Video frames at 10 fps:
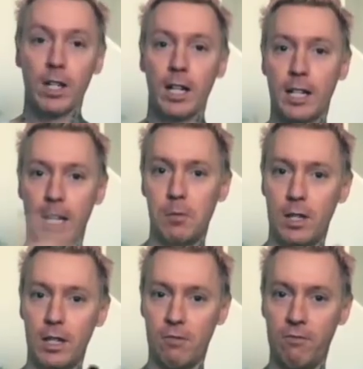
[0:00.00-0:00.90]
it comes
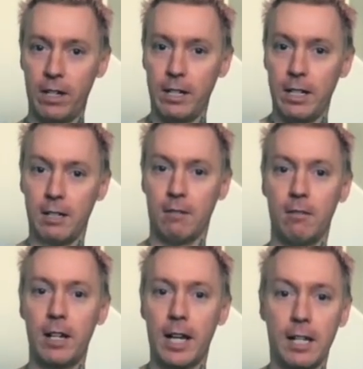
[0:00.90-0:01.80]
in this very
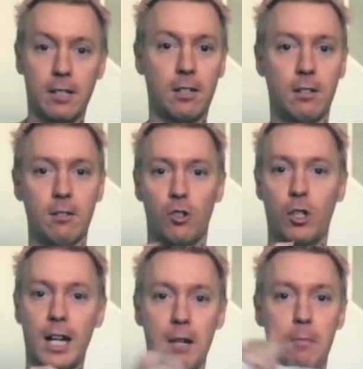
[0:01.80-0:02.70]
nice
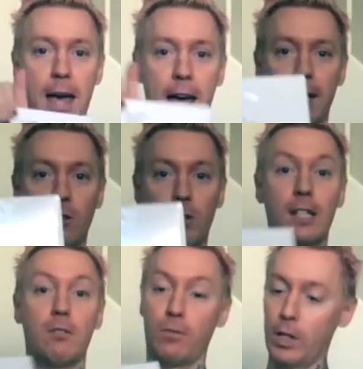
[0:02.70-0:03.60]
shiny package.
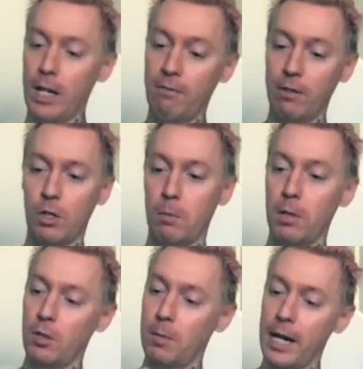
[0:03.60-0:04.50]
That's for if you spill
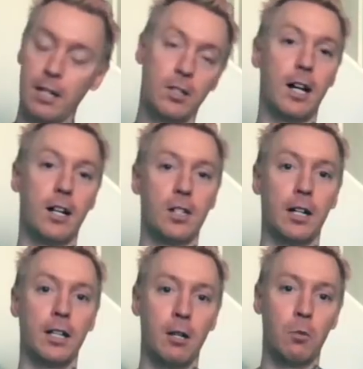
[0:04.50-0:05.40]
spaghetti sauce on
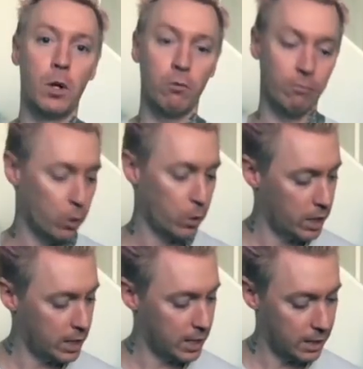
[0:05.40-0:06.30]
it, it won't ruin
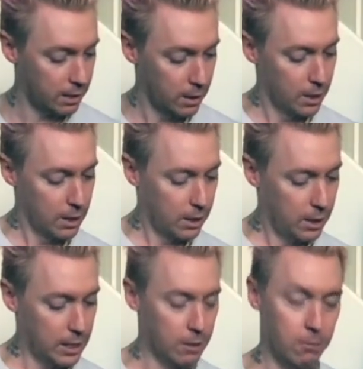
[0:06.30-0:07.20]
the uh,
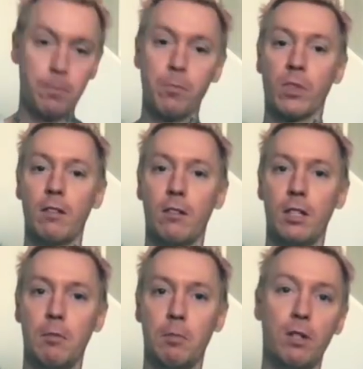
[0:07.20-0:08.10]
you know,
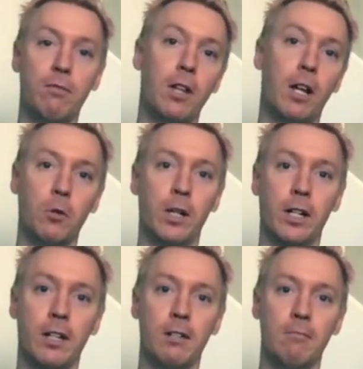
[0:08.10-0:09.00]
the beautiful
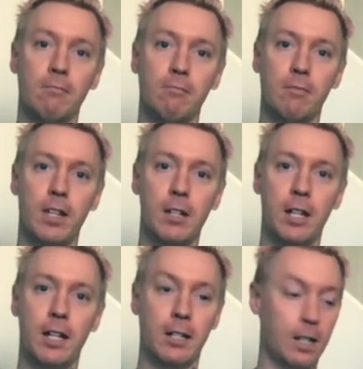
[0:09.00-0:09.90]
artwork that is
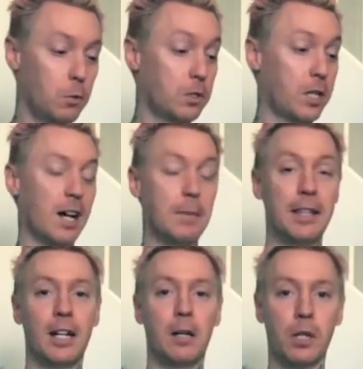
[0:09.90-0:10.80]
here. And we'll talk about
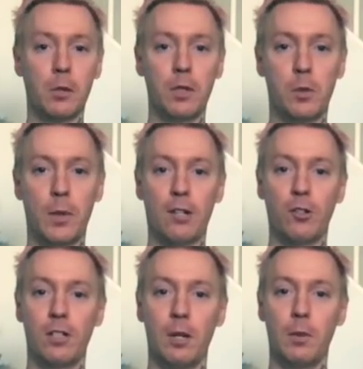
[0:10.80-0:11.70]
the artwork once we
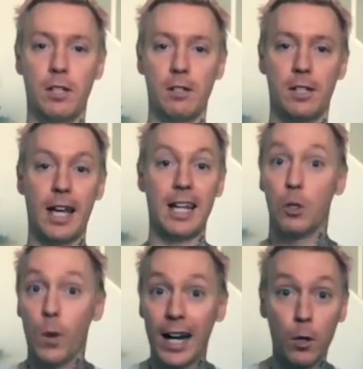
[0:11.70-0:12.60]
actually see what's inside.
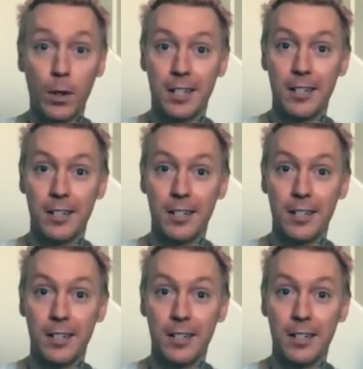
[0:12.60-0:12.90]
Do I know what's